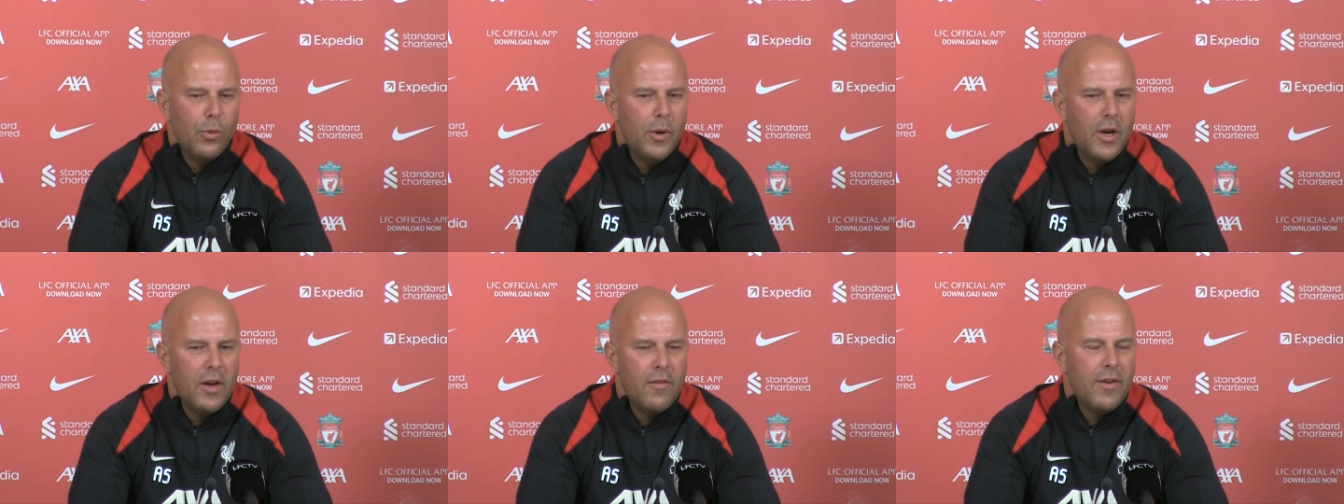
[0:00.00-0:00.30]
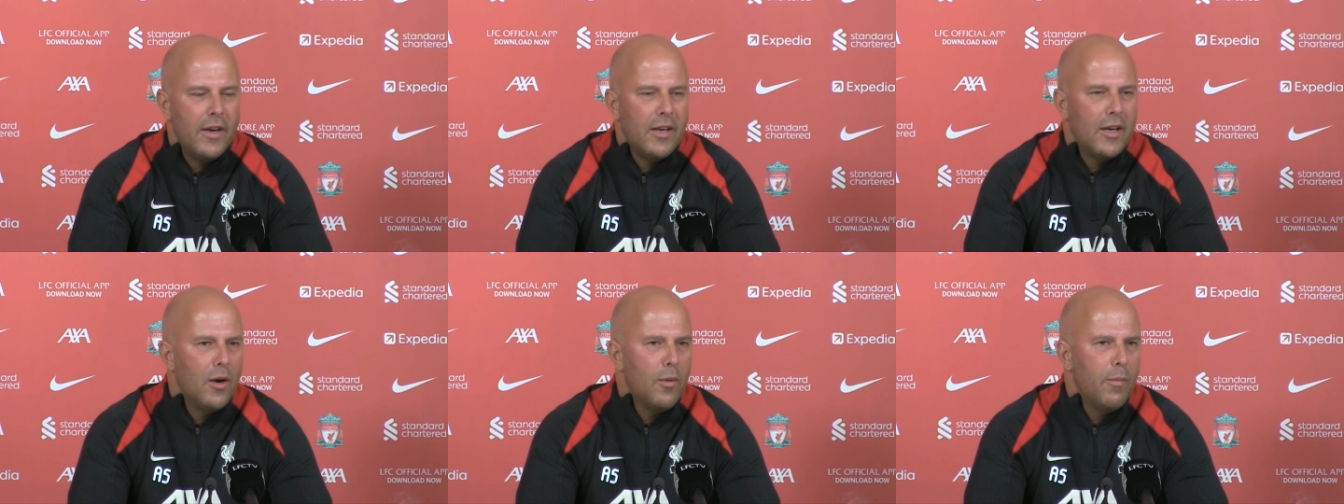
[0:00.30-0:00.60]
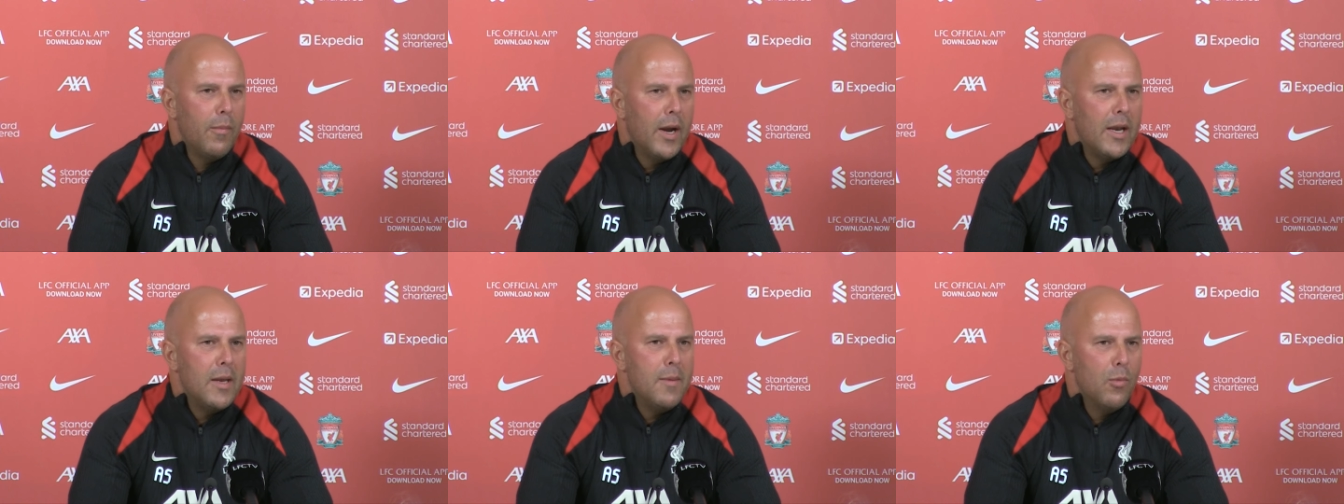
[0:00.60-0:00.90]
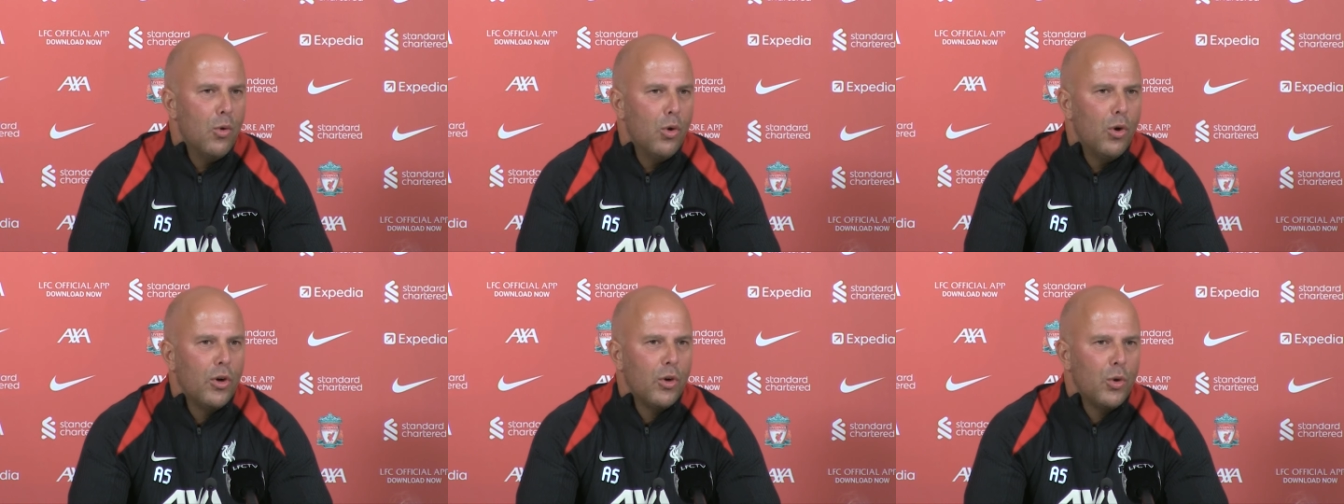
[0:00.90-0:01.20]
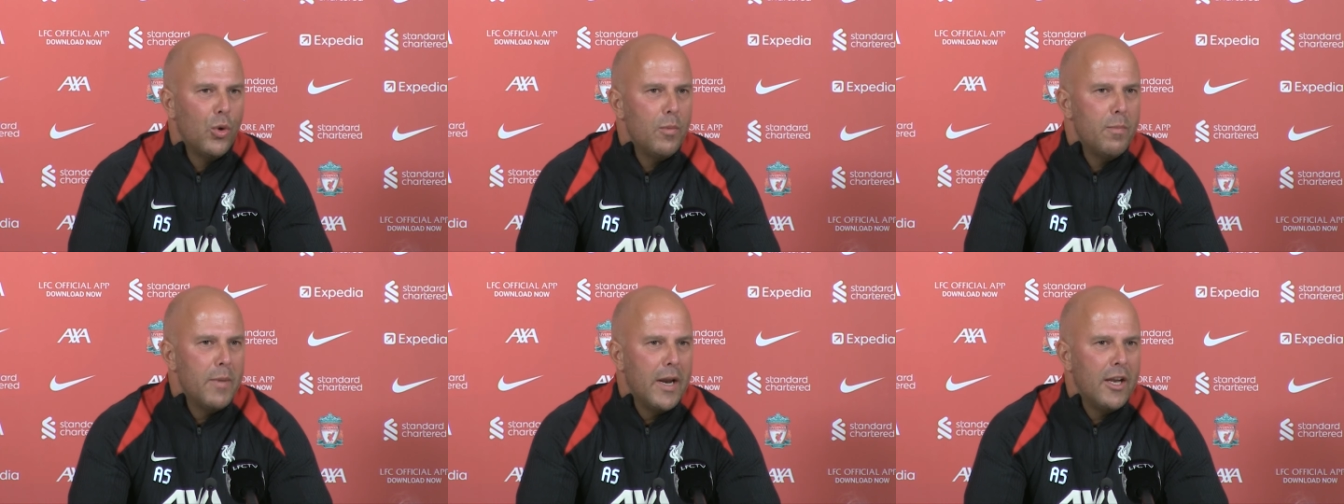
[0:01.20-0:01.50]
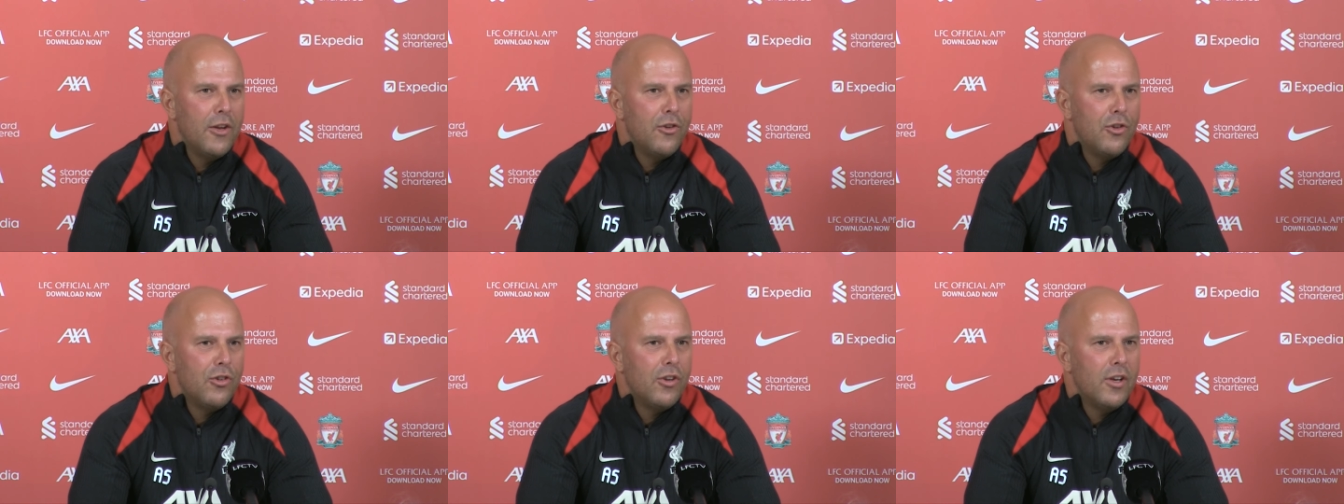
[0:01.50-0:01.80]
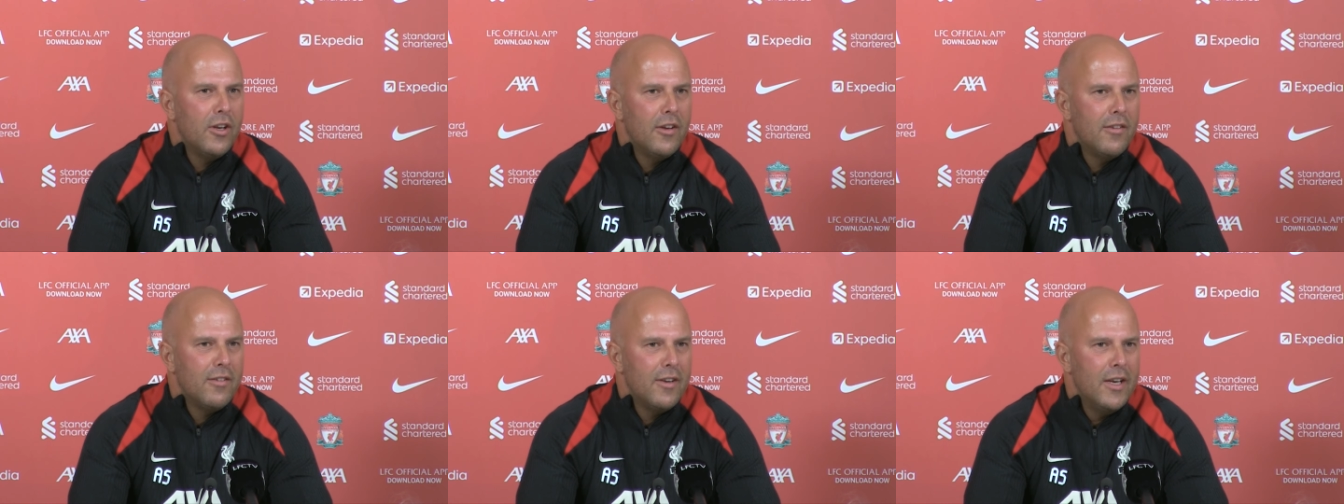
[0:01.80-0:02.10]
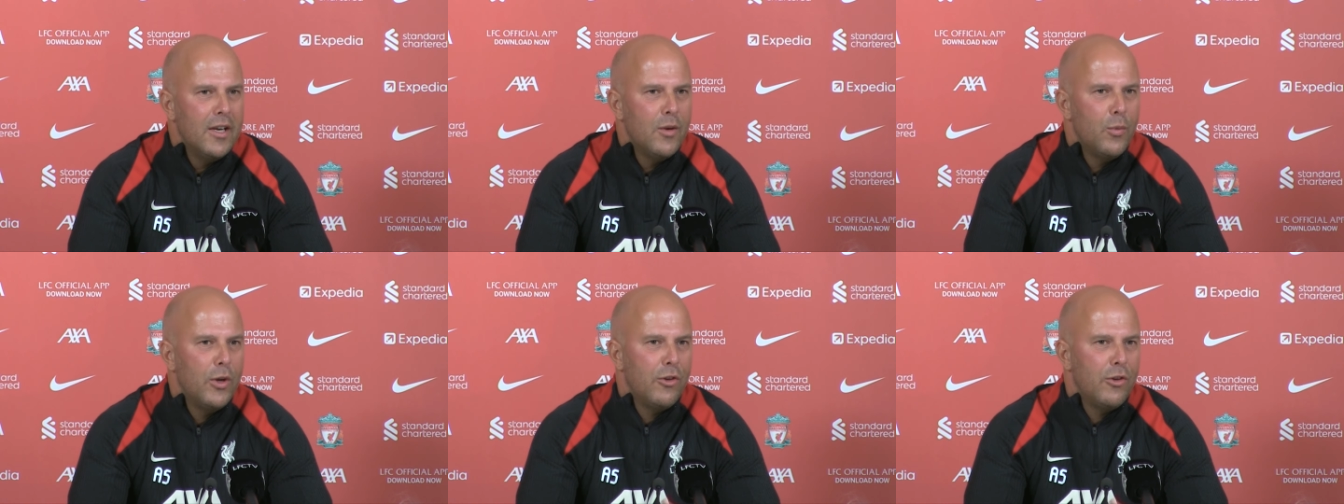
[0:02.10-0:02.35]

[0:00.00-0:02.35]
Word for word: but I think there are many more good managers in this league,